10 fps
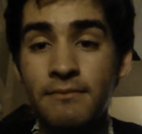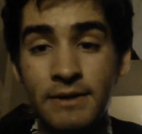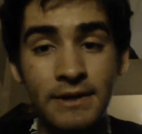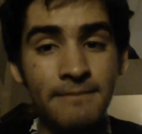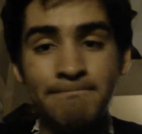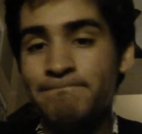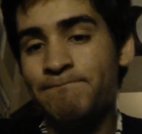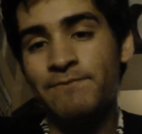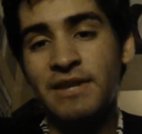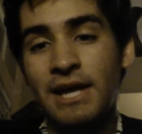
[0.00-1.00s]
But
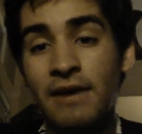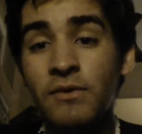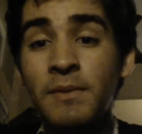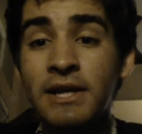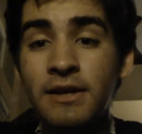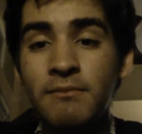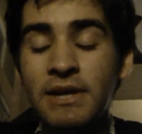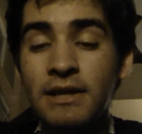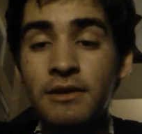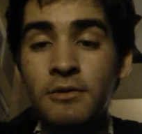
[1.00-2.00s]
everybody can
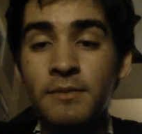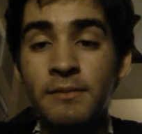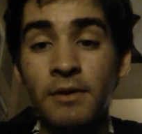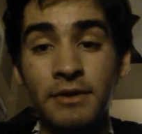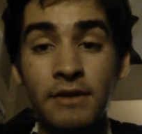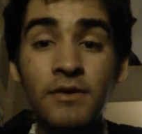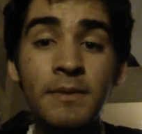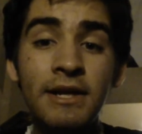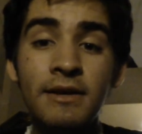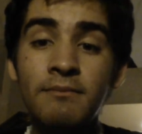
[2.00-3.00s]
be a little bit of both.
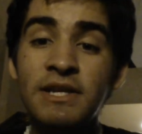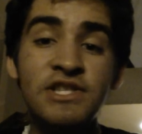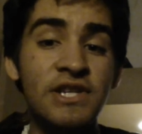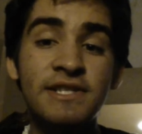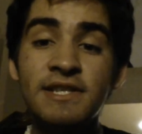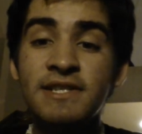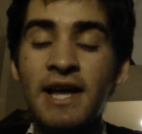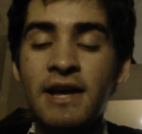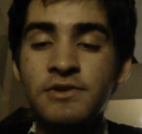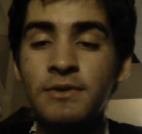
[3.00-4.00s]
Everybody can be just as
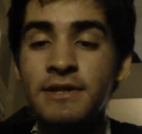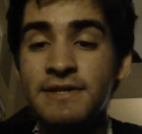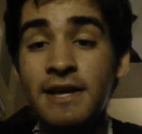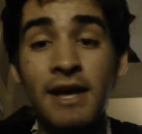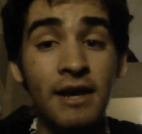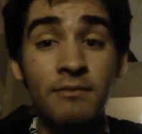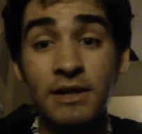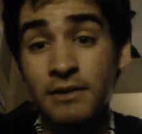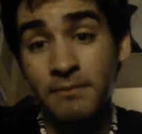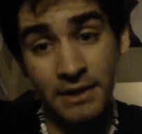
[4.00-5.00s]
casual as they can
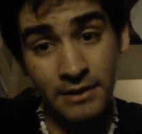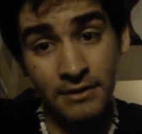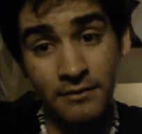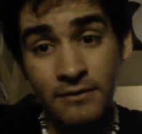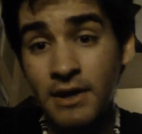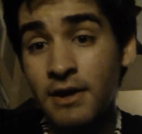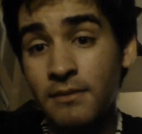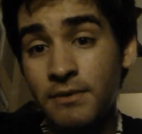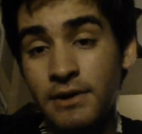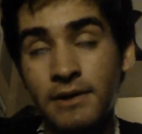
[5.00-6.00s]
be competitive.
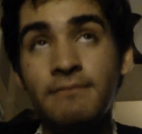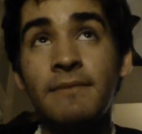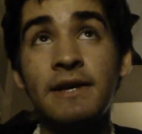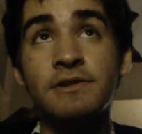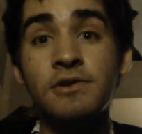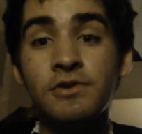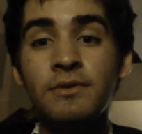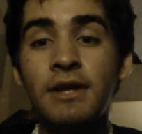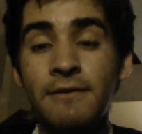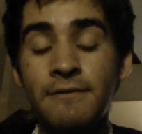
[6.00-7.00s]
But as
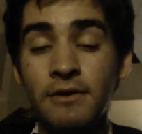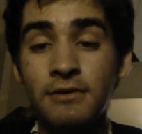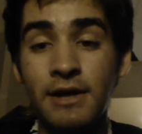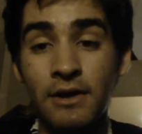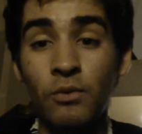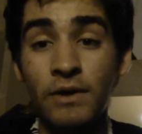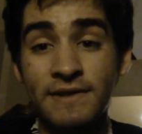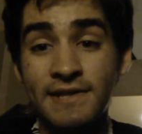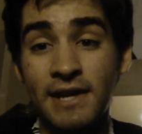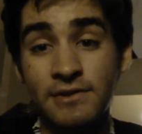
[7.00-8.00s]
usual, I feel like one
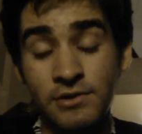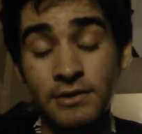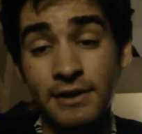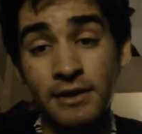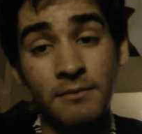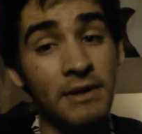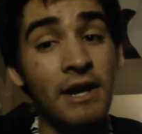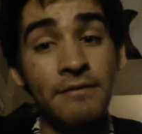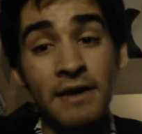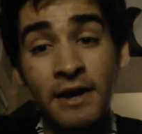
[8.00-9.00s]
side is usually going to beat
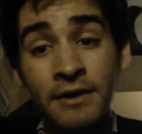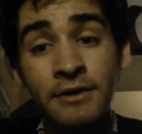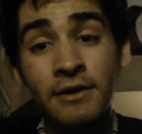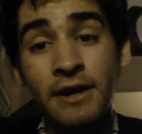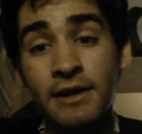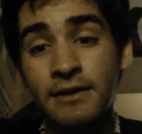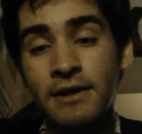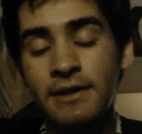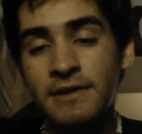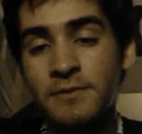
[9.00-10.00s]
out the other, and
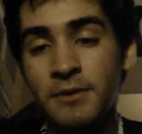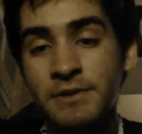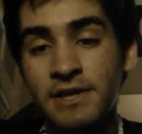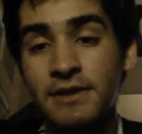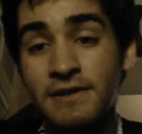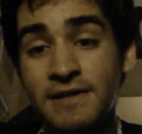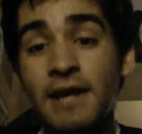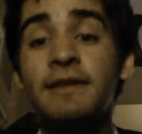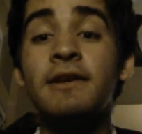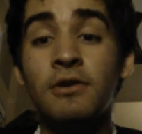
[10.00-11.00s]
then that's pretty much like the
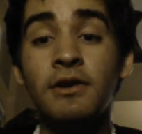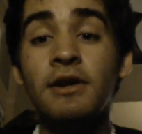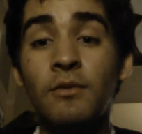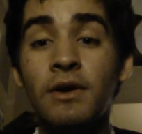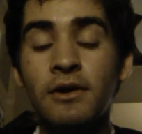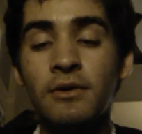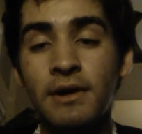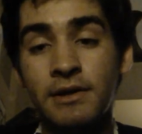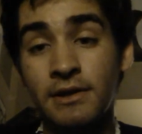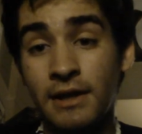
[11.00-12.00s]
side that you're going to want to go
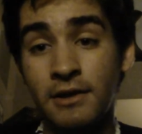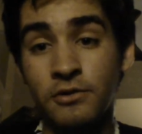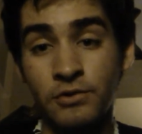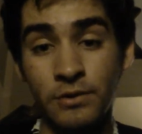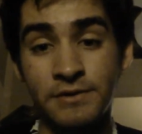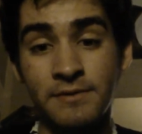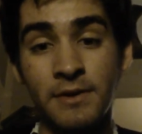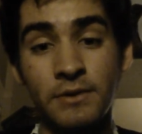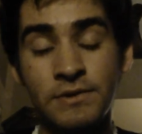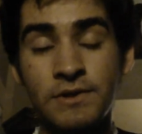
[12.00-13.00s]
ahead and like gear towards the
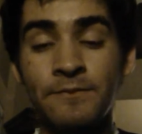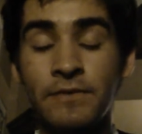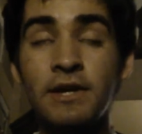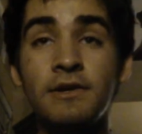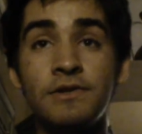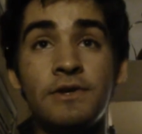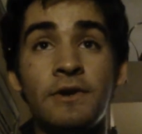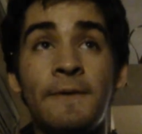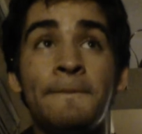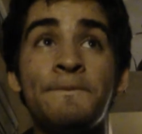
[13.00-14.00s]
most.
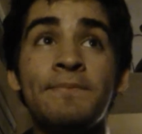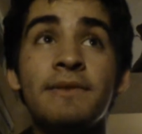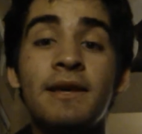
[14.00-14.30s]
So,